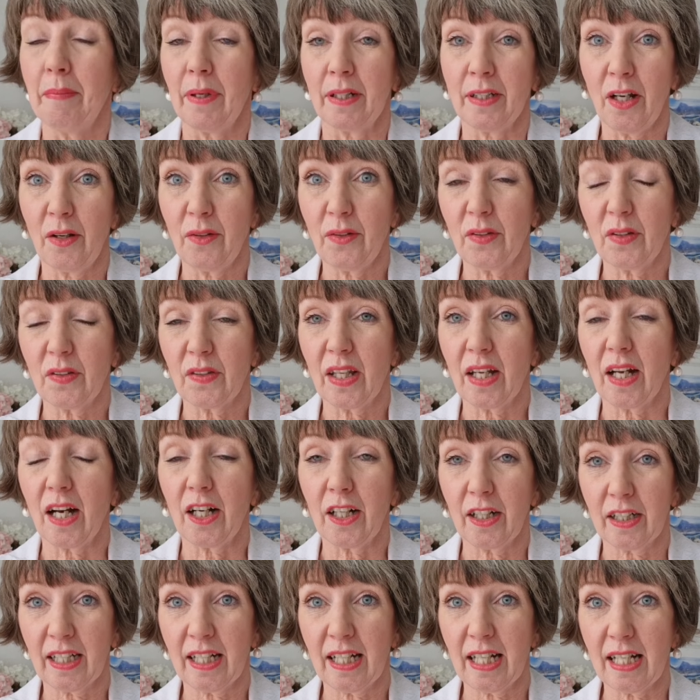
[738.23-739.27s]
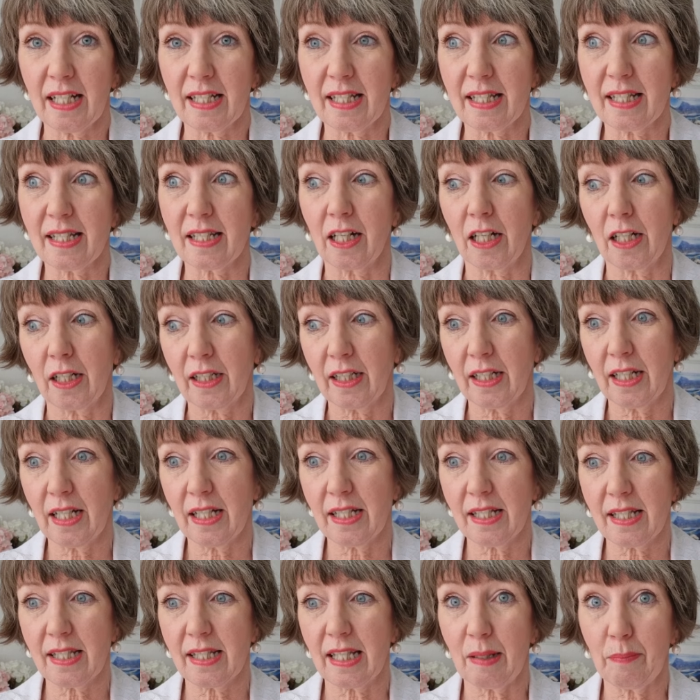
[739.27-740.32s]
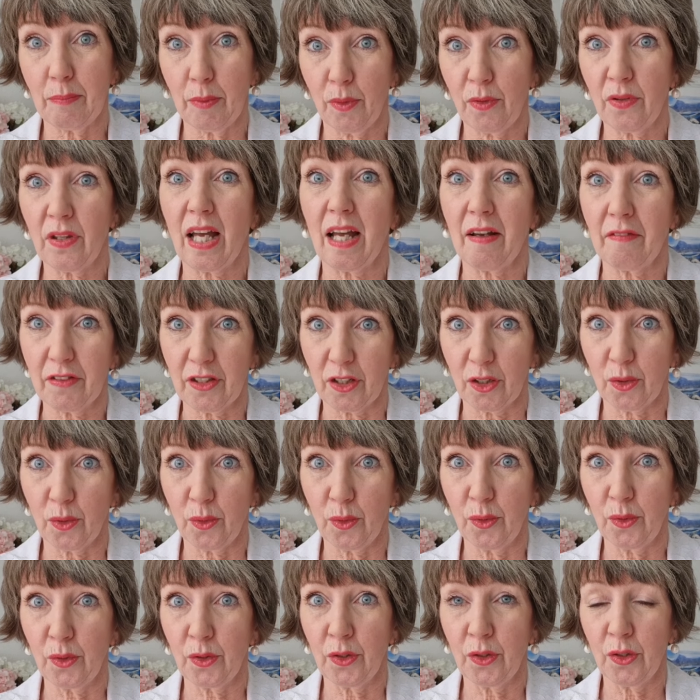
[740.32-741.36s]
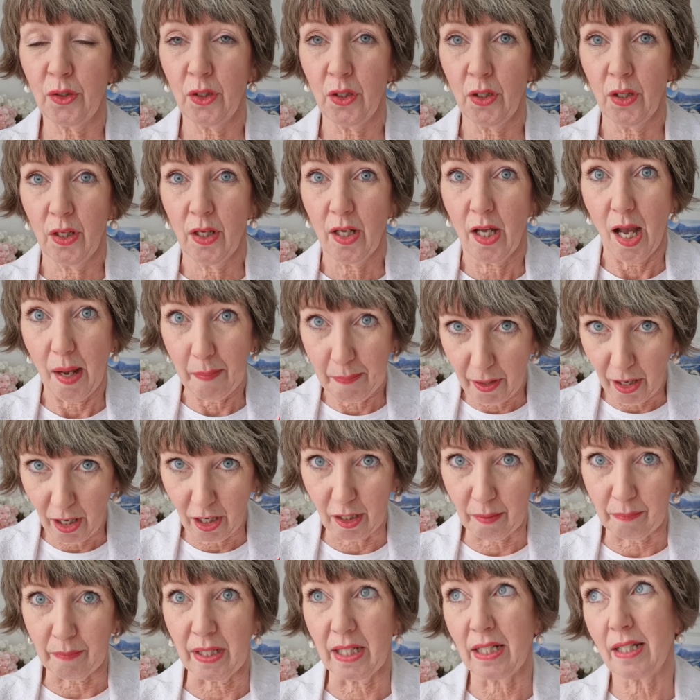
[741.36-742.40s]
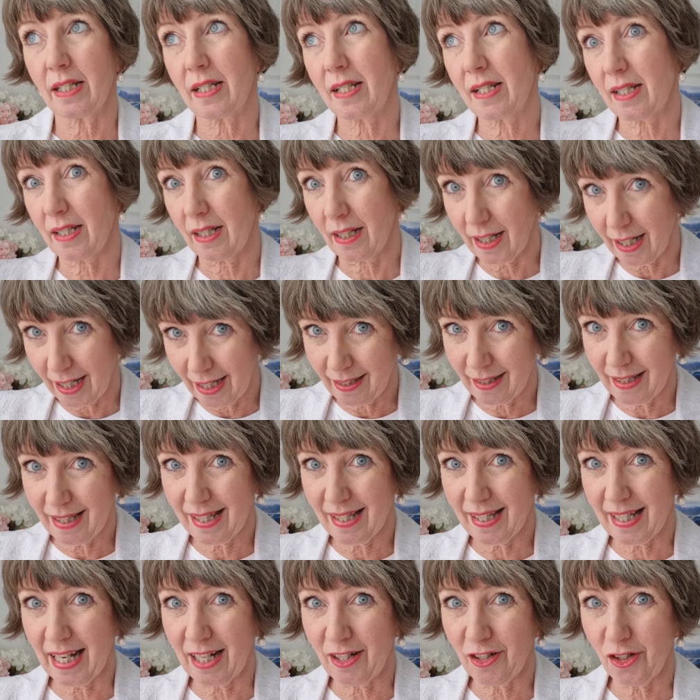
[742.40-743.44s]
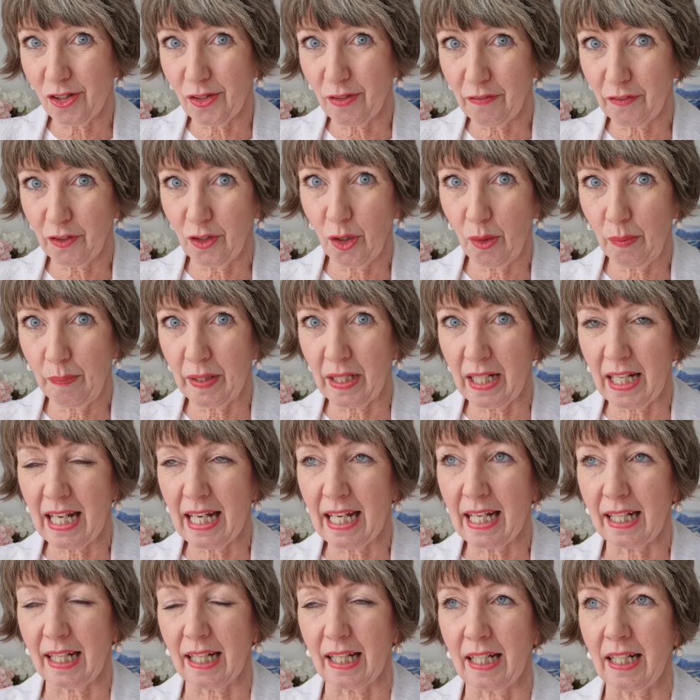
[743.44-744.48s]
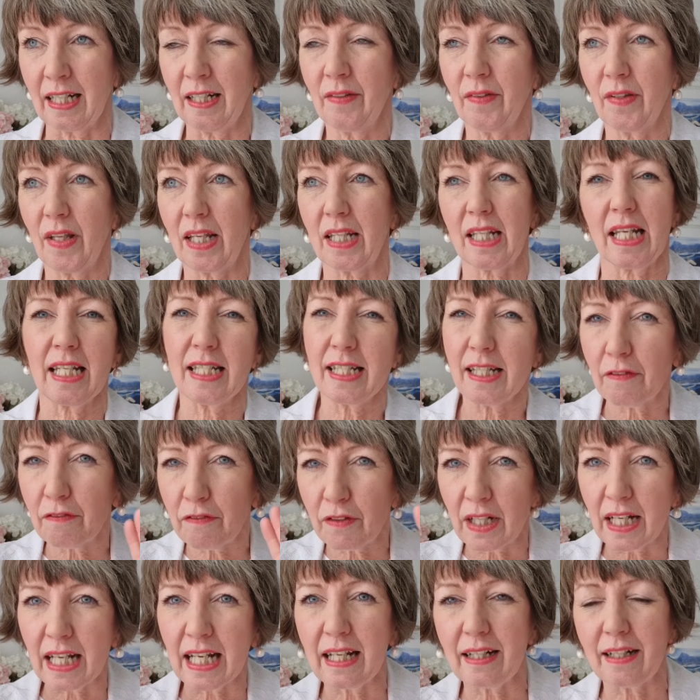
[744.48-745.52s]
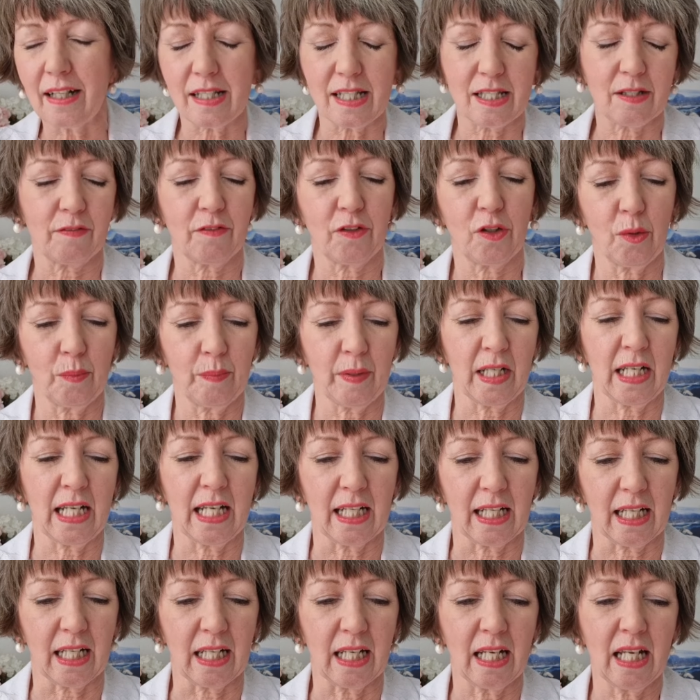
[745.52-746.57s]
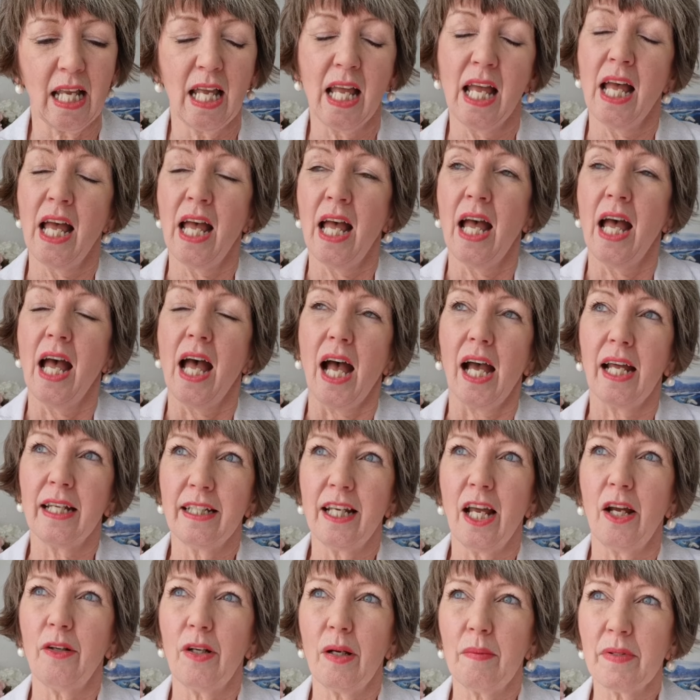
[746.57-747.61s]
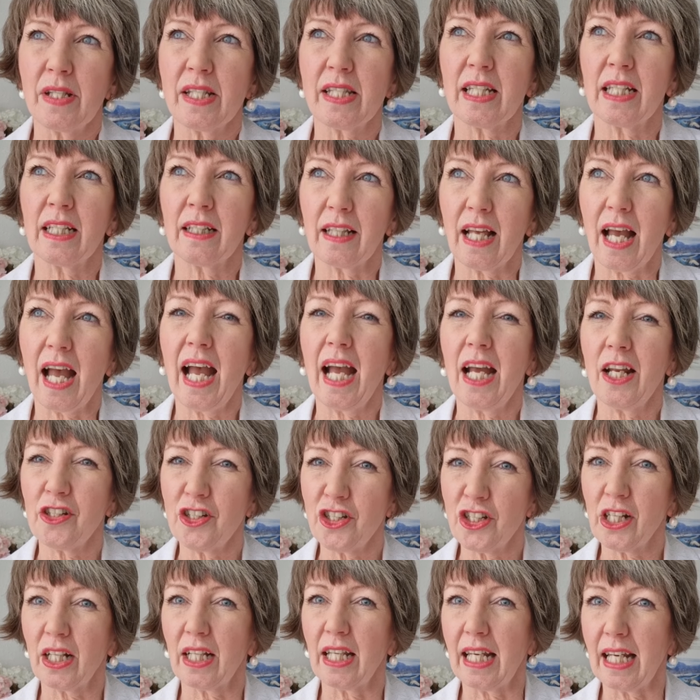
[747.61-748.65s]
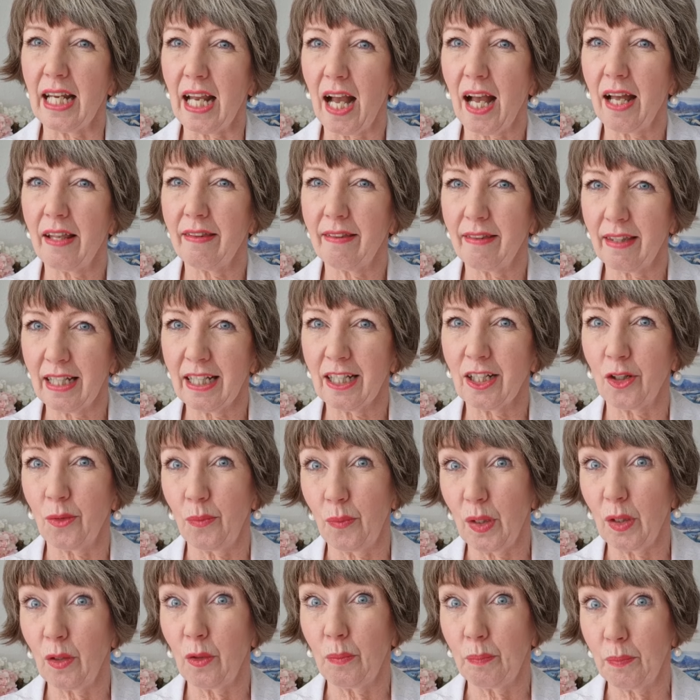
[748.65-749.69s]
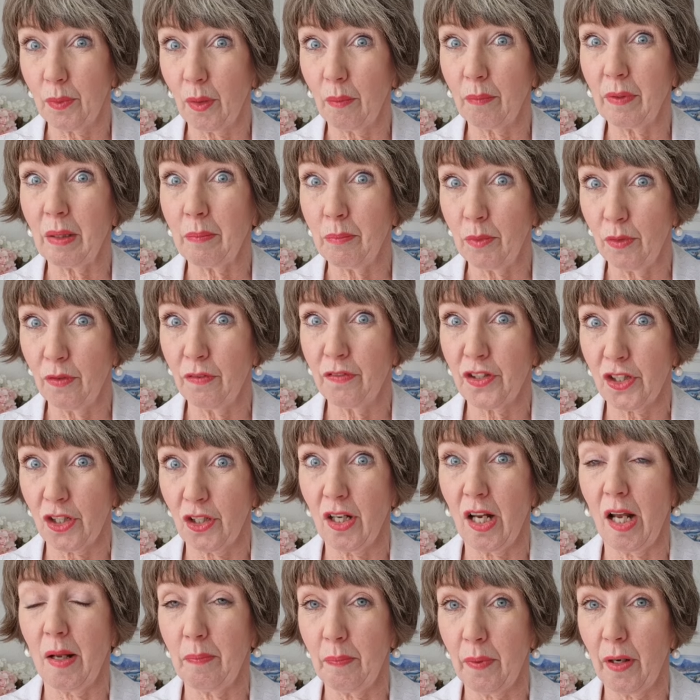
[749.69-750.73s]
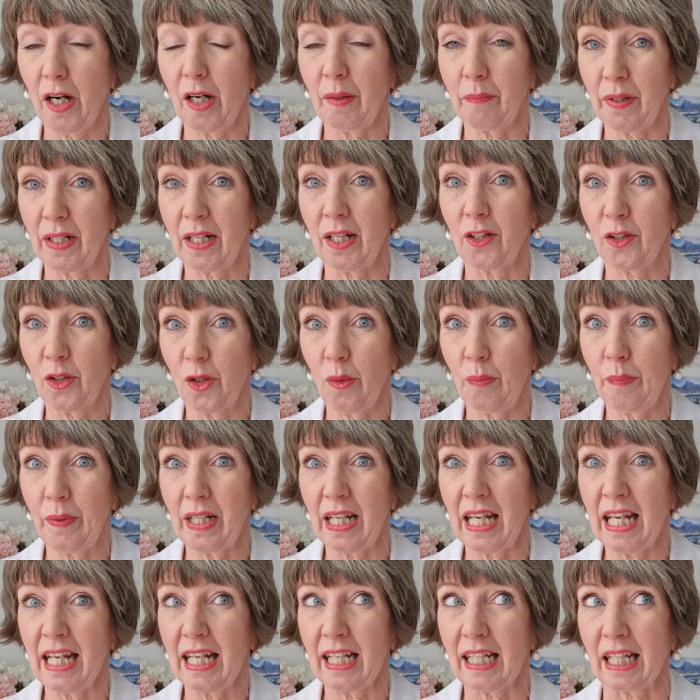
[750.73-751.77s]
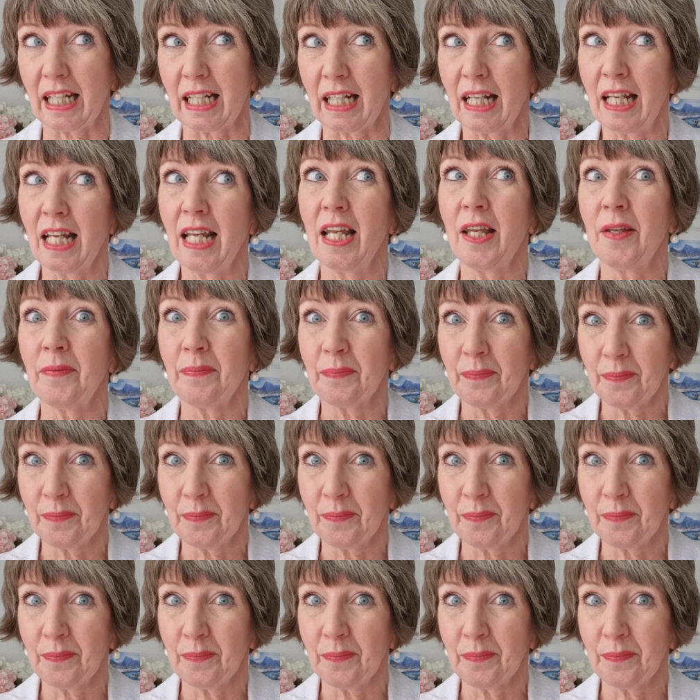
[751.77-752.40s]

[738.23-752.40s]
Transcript: But now that our kids, they both have their own apartments in the centre of Copenhagen, in different areas of Copenhagen. And now I'm seeing that actually, I think we'll probably move to an apartment in Copenhagen.